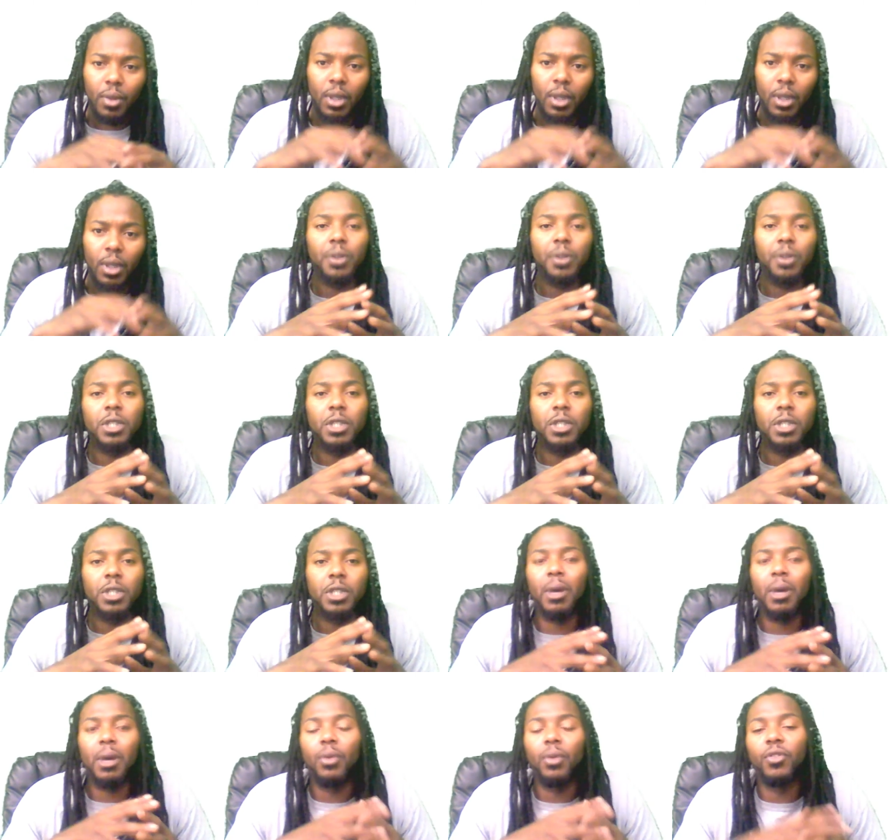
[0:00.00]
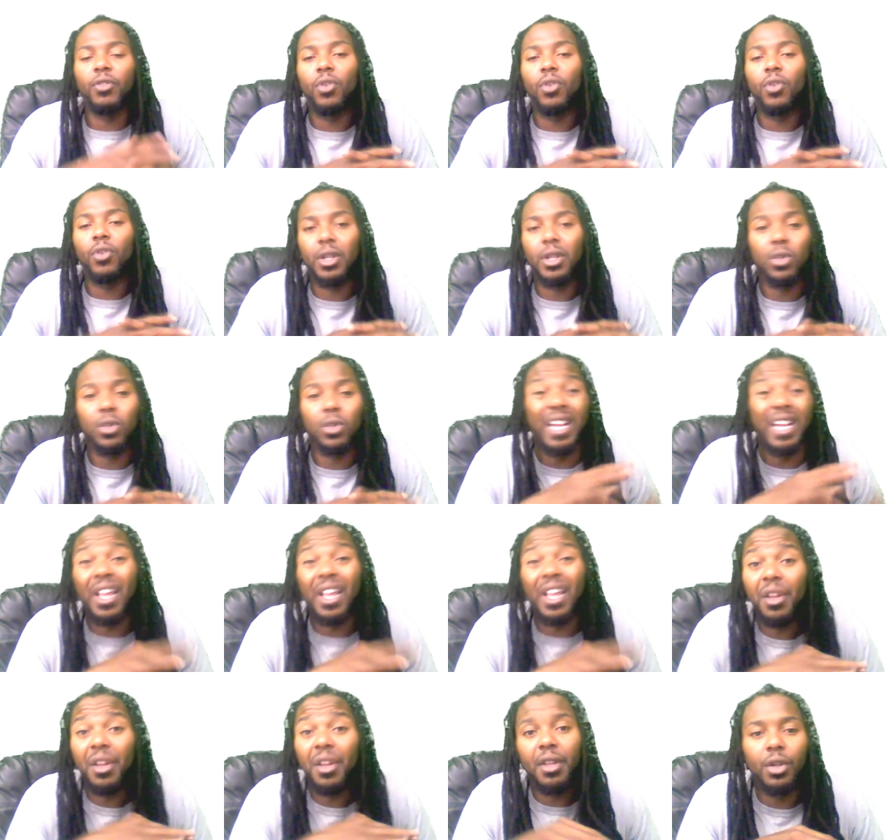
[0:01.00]
always keep in mind with Forex or with
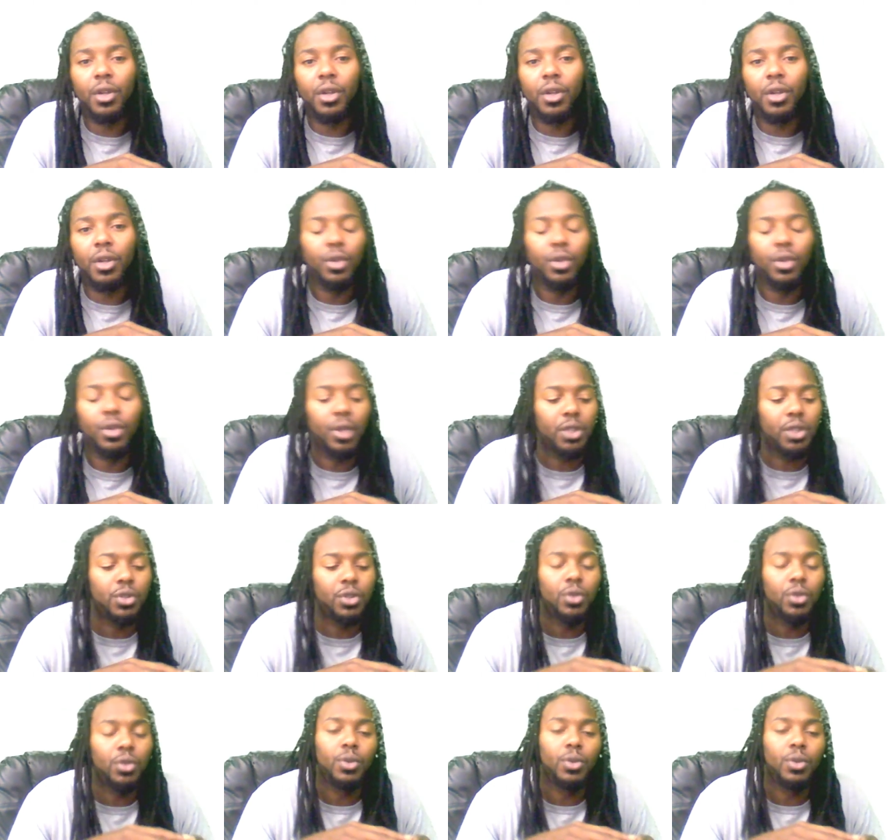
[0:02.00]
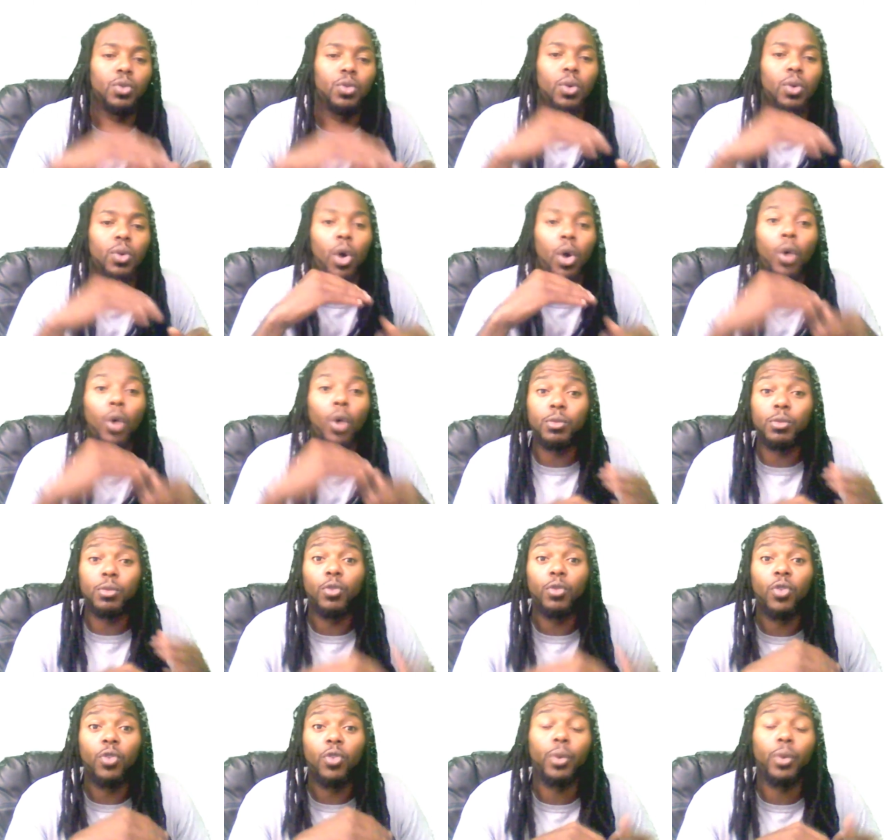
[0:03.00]
anything that you, that you do is you want to always move
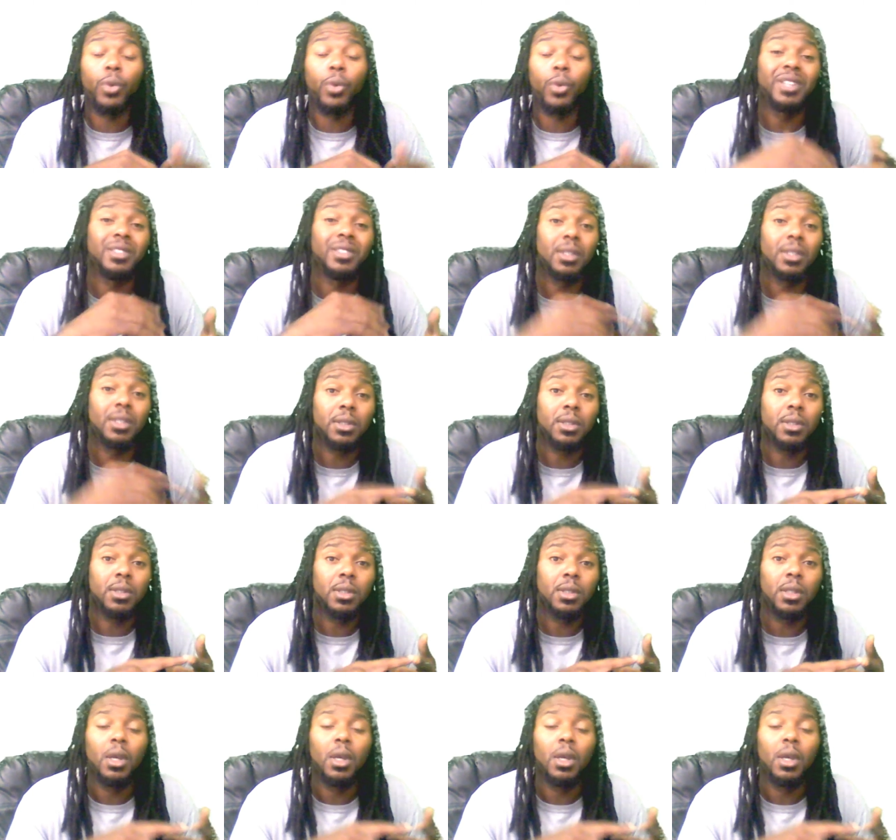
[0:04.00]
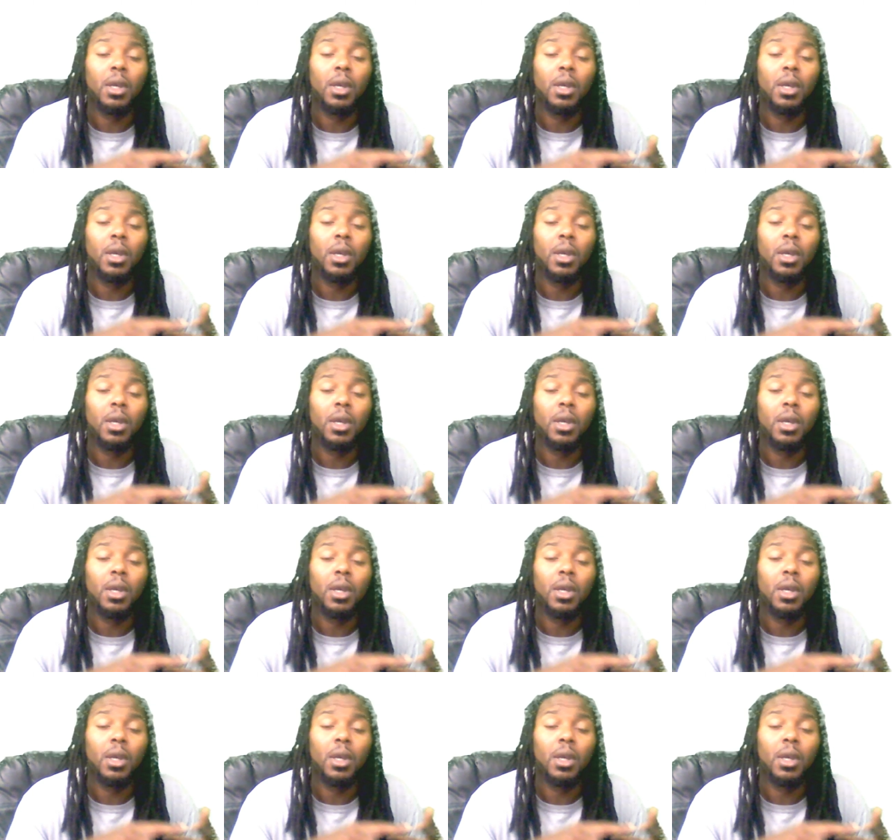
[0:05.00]
forward with consistency,